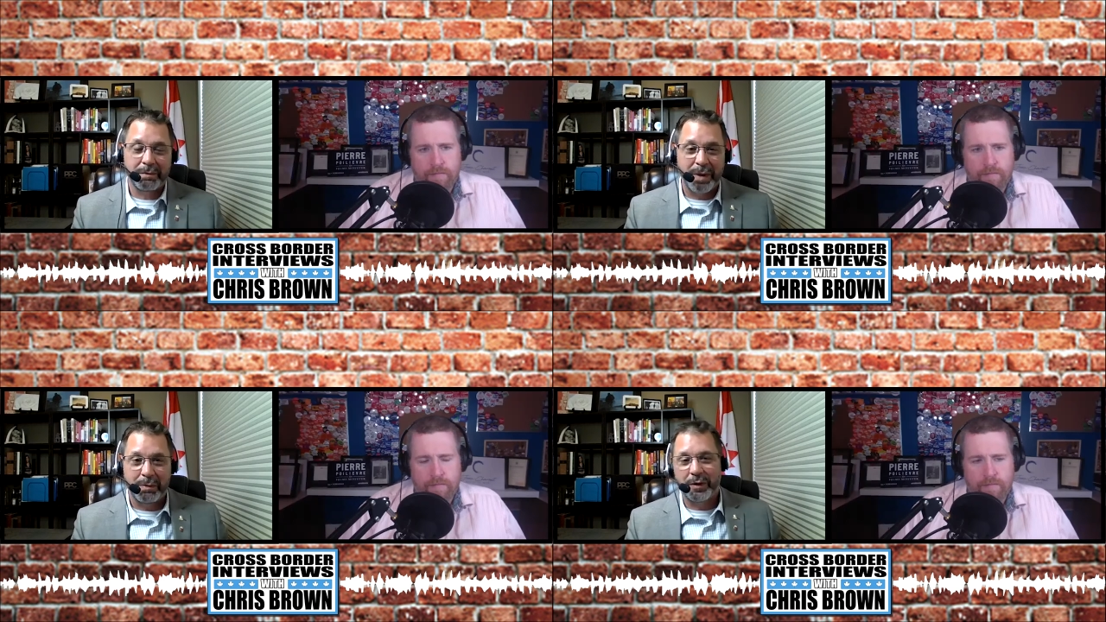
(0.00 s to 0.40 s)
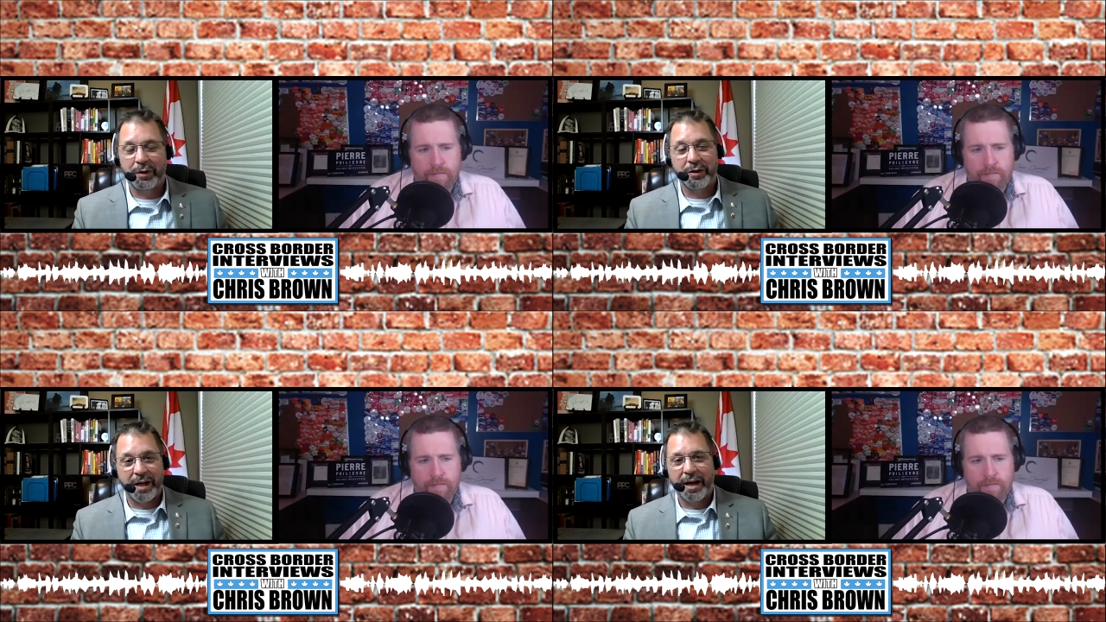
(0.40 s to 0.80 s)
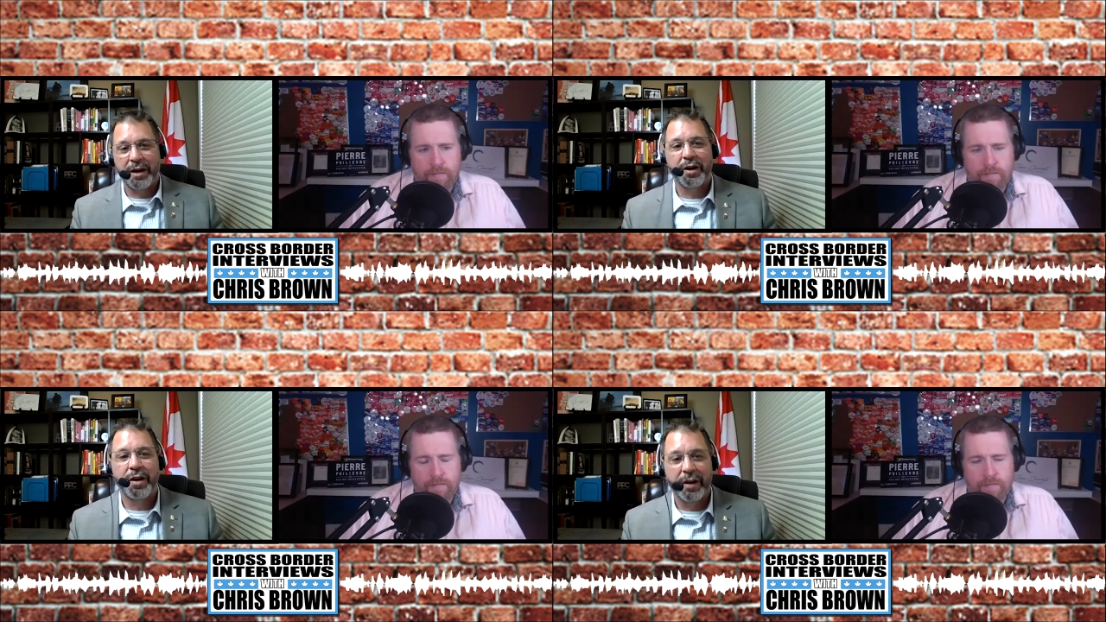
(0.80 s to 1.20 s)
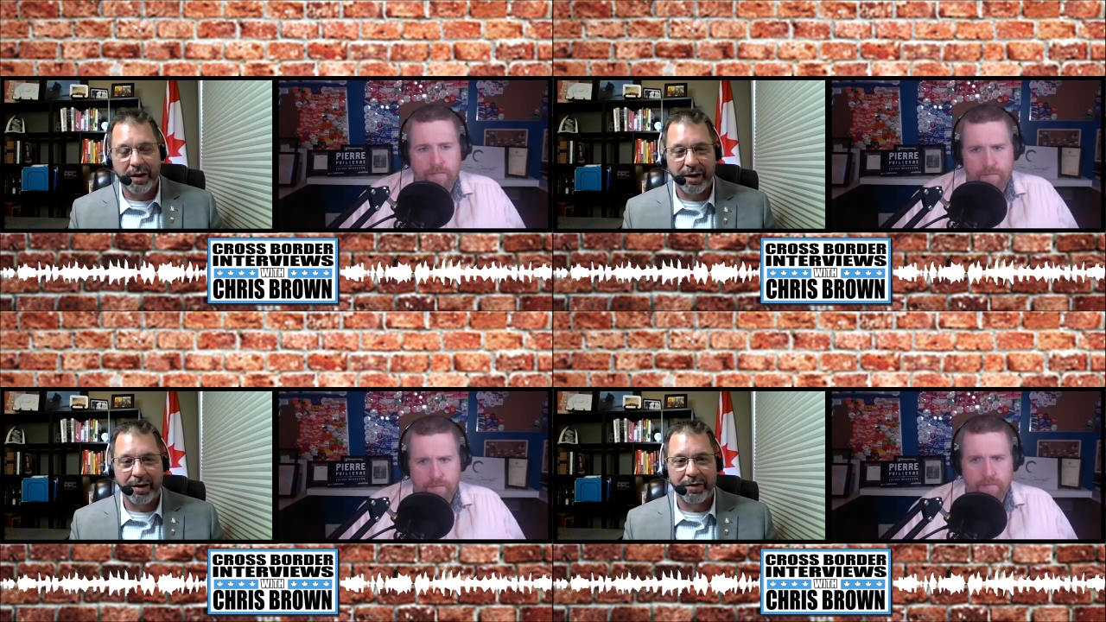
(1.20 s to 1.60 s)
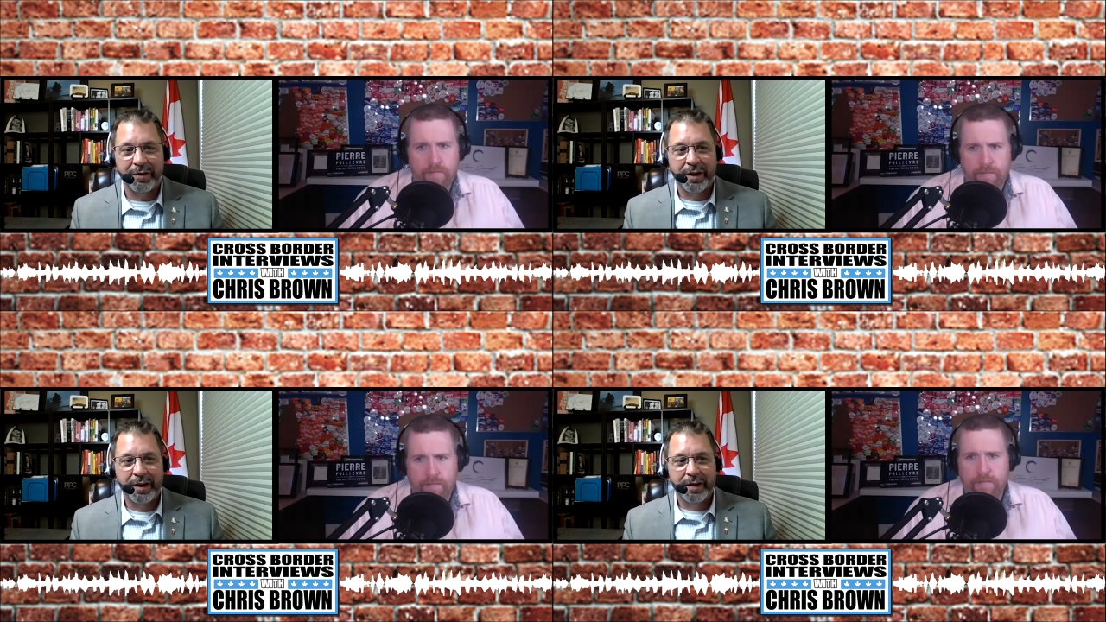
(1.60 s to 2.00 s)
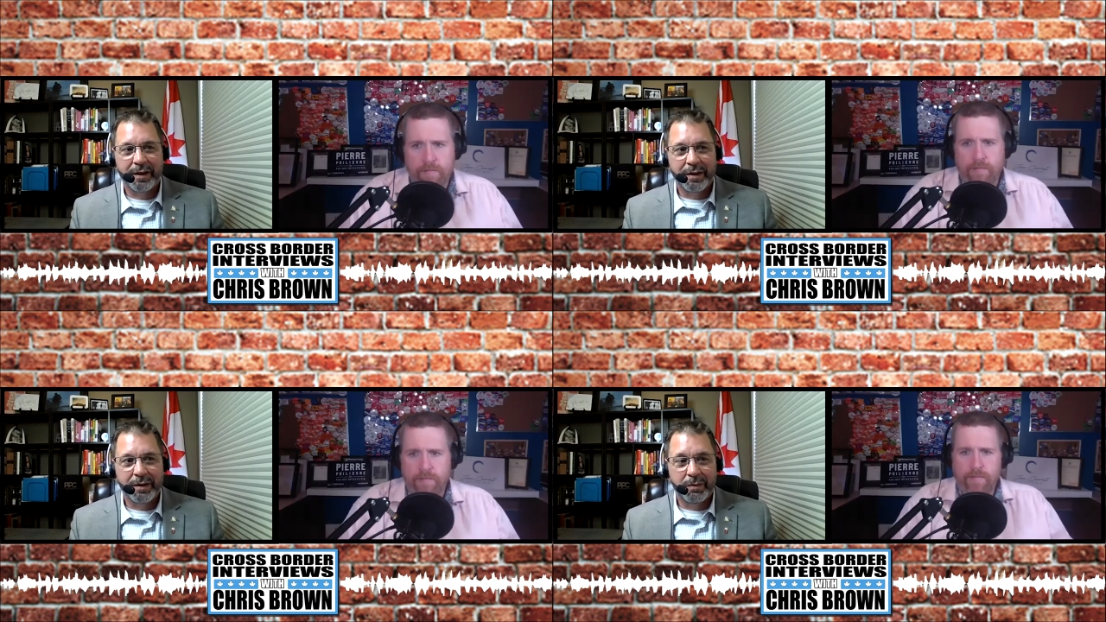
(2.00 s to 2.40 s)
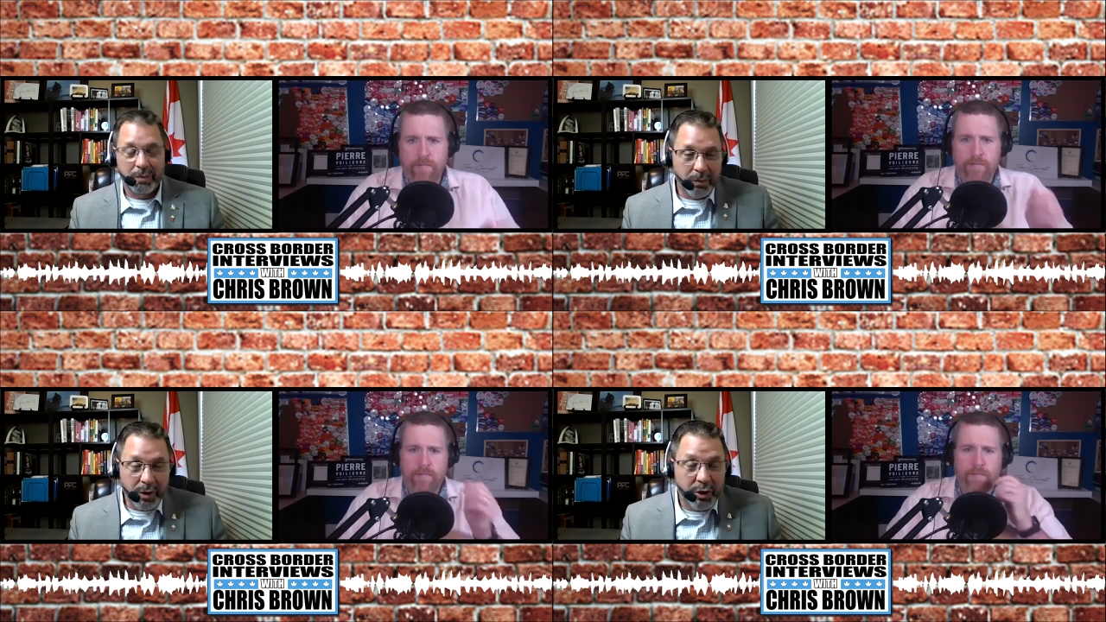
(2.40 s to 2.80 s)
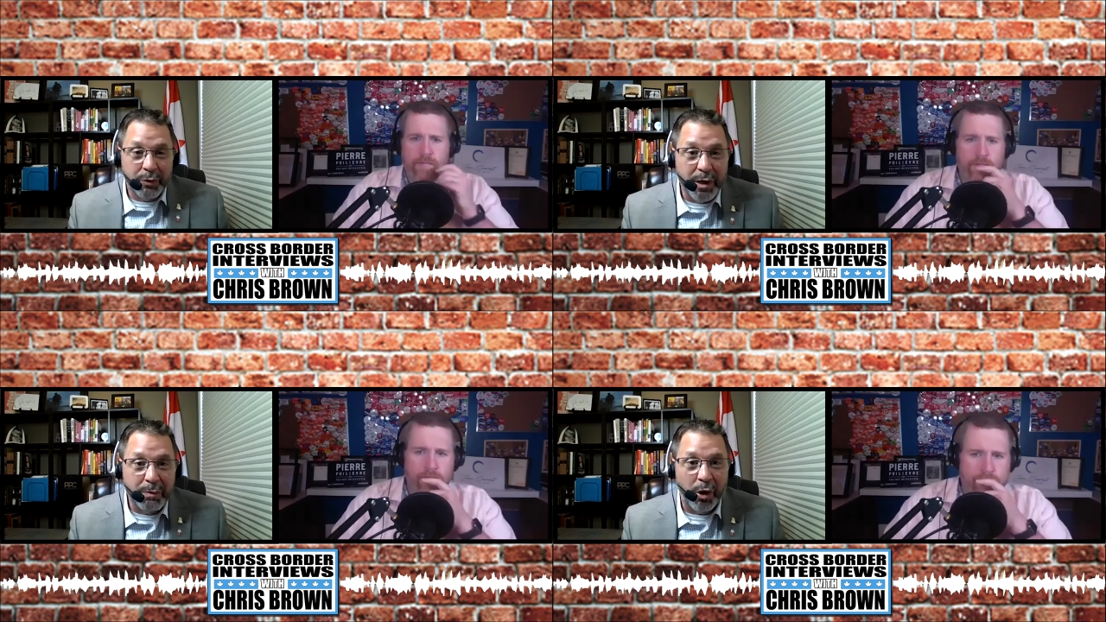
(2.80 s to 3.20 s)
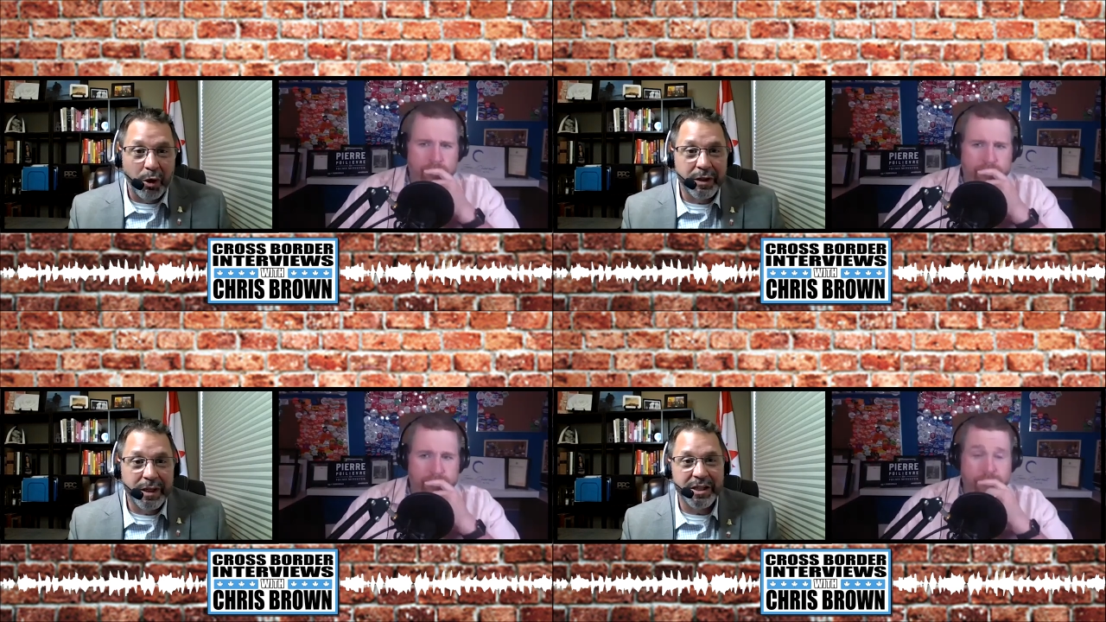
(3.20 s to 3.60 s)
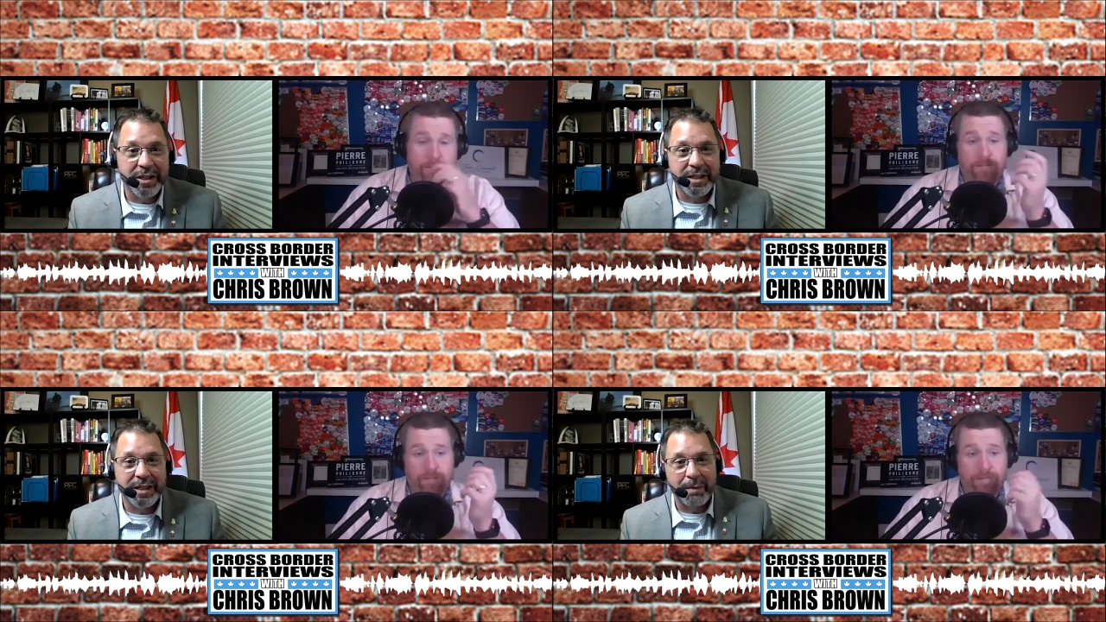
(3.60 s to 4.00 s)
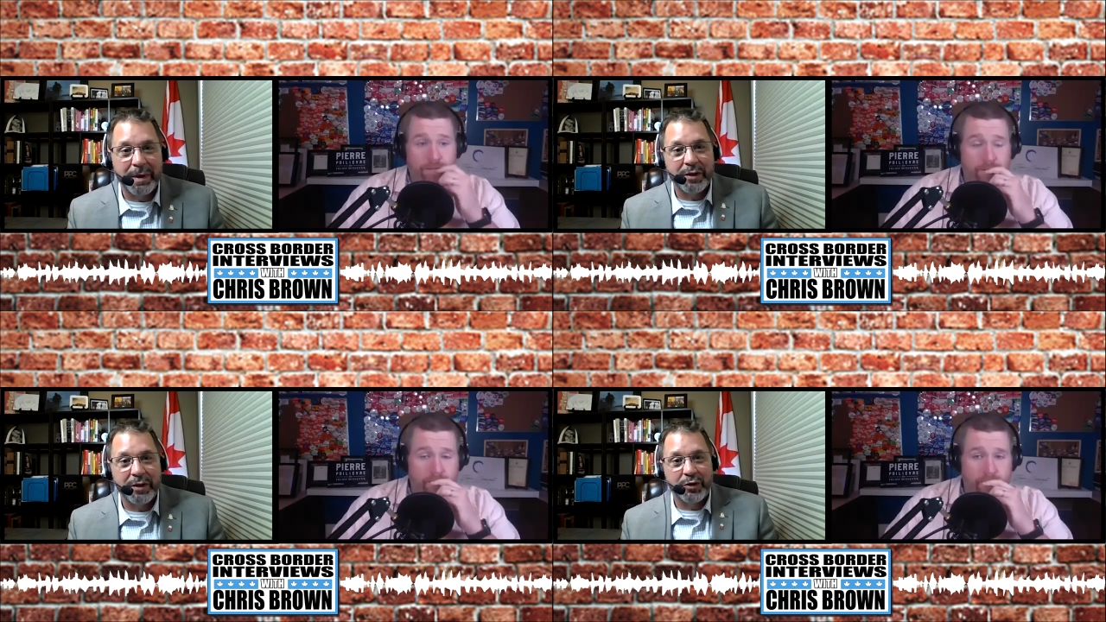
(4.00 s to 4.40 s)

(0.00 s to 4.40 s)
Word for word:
Speaker 1: People are tired of career politicians coming